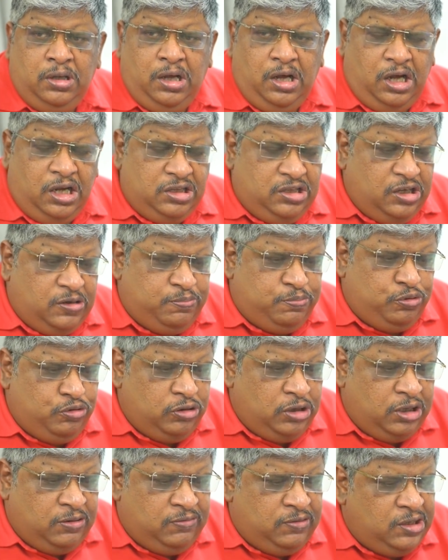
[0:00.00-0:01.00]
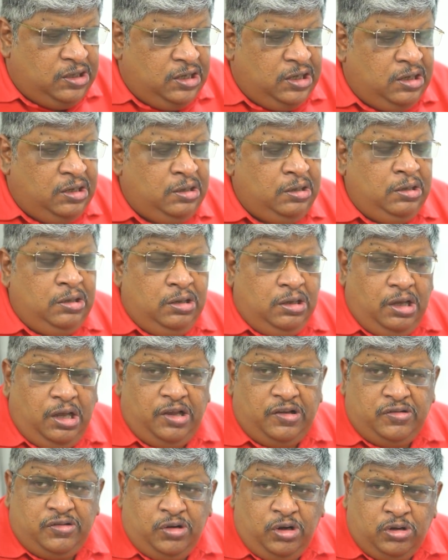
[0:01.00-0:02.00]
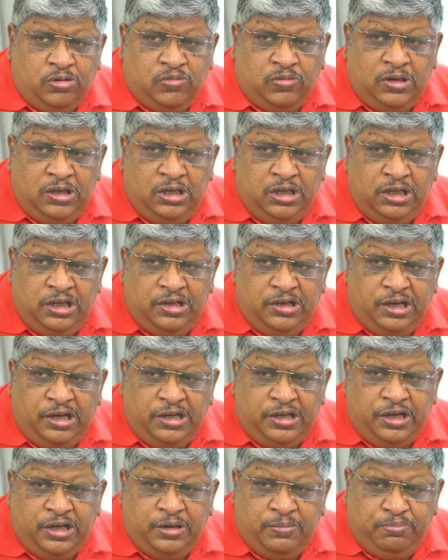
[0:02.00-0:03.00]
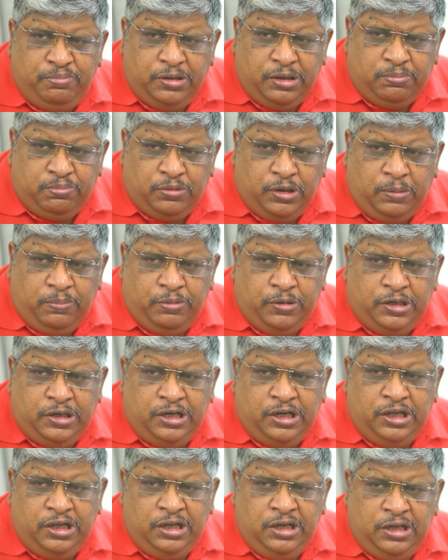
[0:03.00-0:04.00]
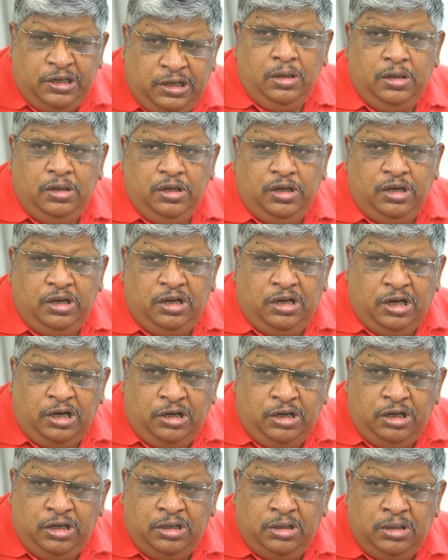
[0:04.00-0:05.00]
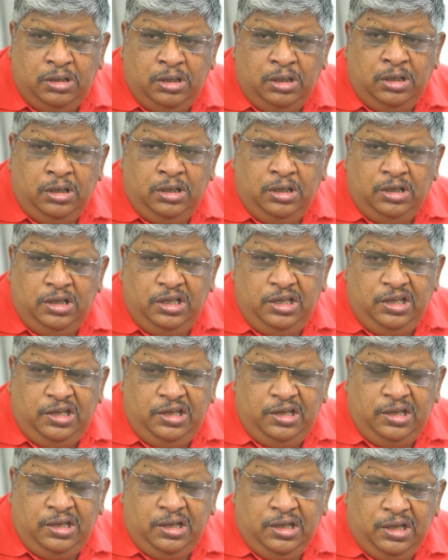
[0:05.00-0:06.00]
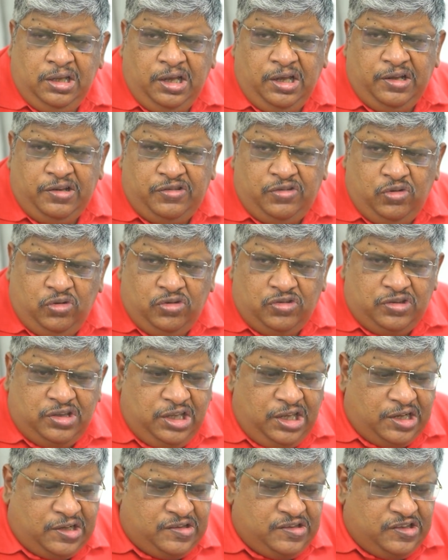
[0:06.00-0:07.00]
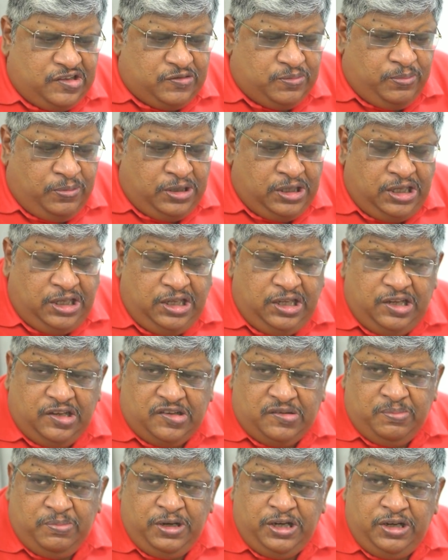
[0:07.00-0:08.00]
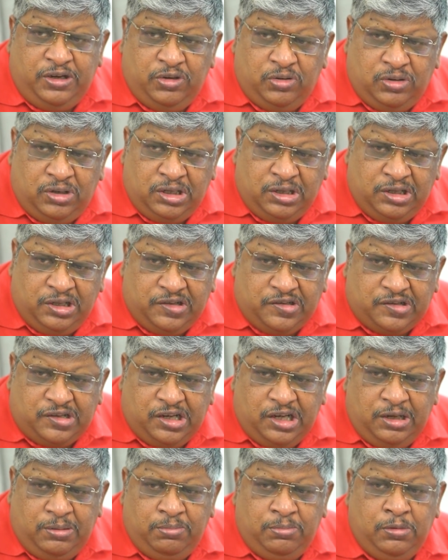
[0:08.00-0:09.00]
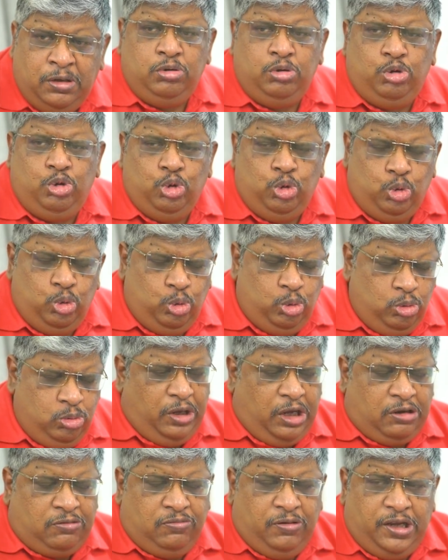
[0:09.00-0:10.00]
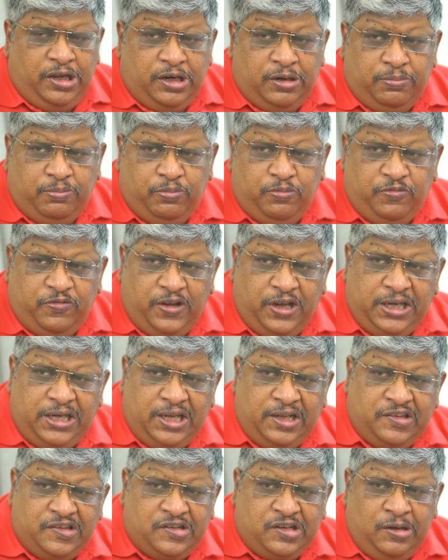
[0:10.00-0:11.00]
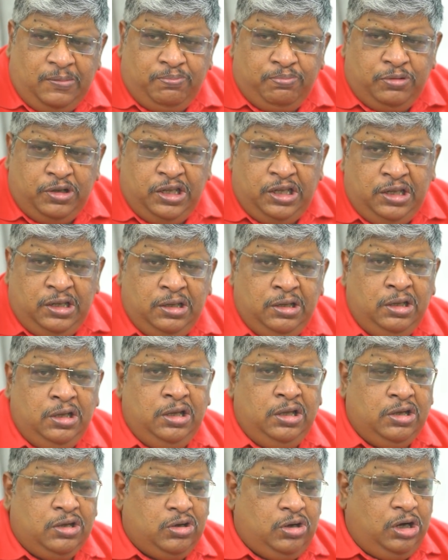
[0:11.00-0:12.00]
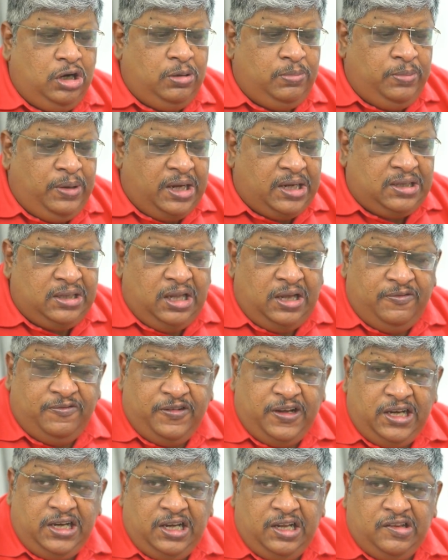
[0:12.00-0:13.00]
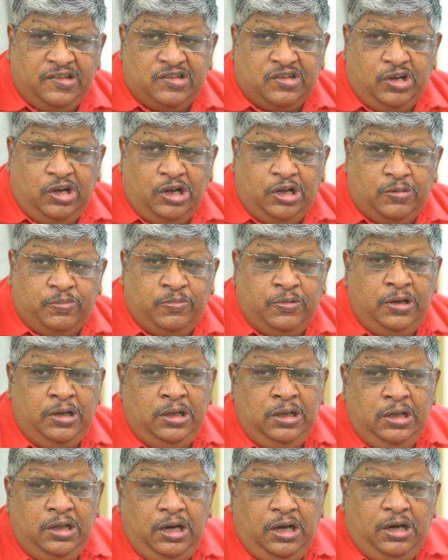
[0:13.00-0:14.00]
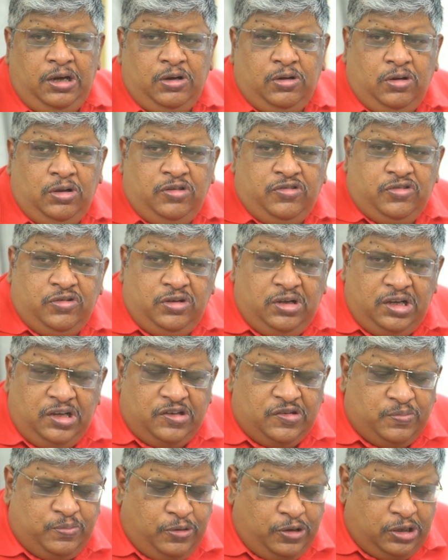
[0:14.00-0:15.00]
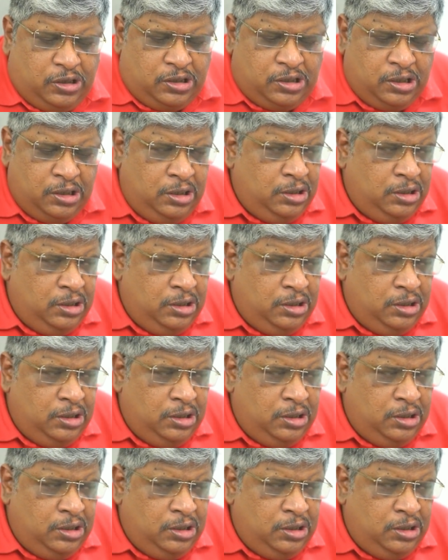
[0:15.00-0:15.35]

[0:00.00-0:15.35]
Adar Poonawalla has not only rented a big property in London, he has used the excess money he has made during this time to acquire a finance company called Magna Finance Corp, and also has bought